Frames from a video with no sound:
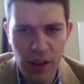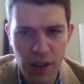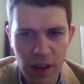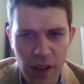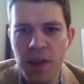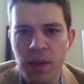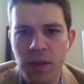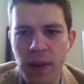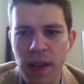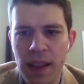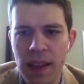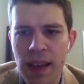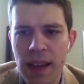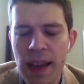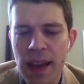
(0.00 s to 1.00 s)
talking about is
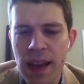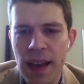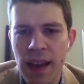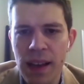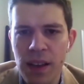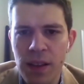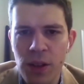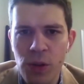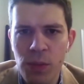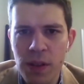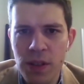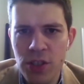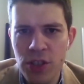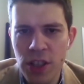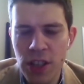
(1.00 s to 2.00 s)
the difference between
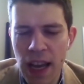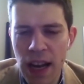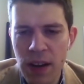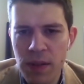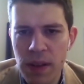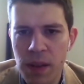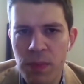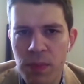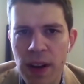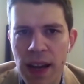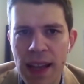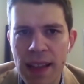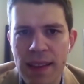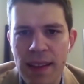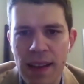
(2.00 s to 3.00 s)
a global
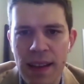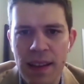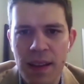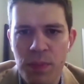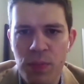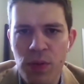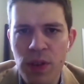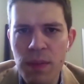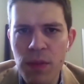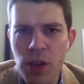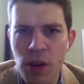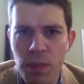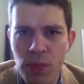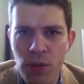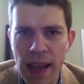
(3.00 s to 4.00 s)
generic brand and a
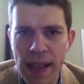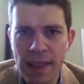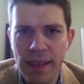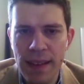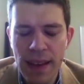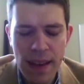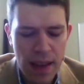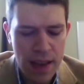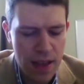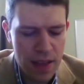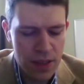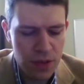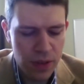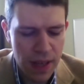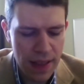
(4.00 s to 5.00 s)
premium brand. You
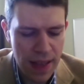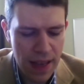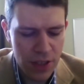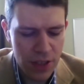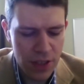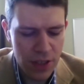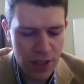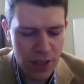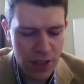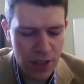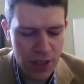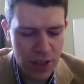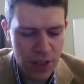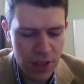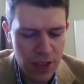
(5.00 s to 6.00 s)
can actually
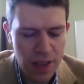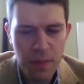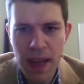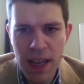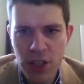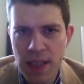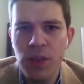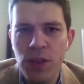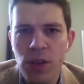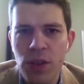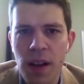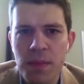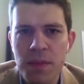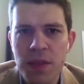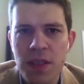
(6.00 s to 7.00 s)
measure
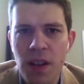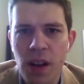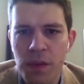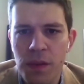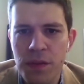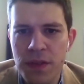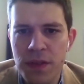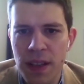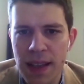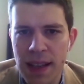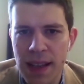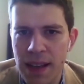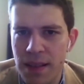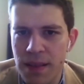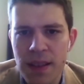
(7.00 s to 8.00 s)
this in terms
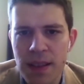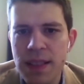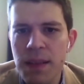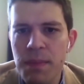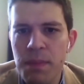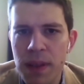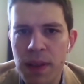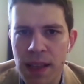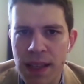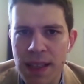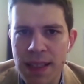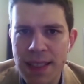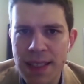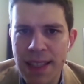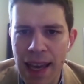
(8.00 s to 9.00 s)
of
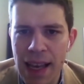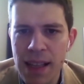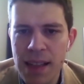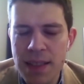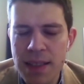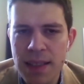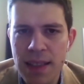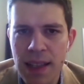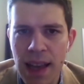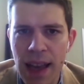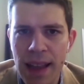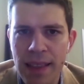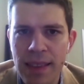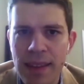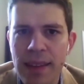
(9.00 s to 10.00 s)
simply sales,
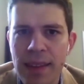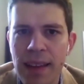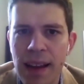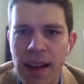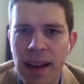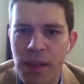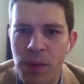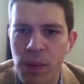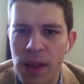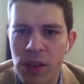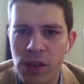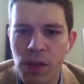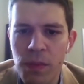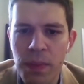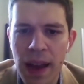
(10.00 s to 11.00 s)
and when you
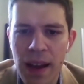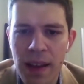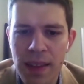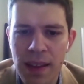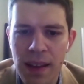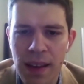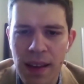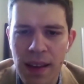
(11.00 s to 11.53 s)
compare the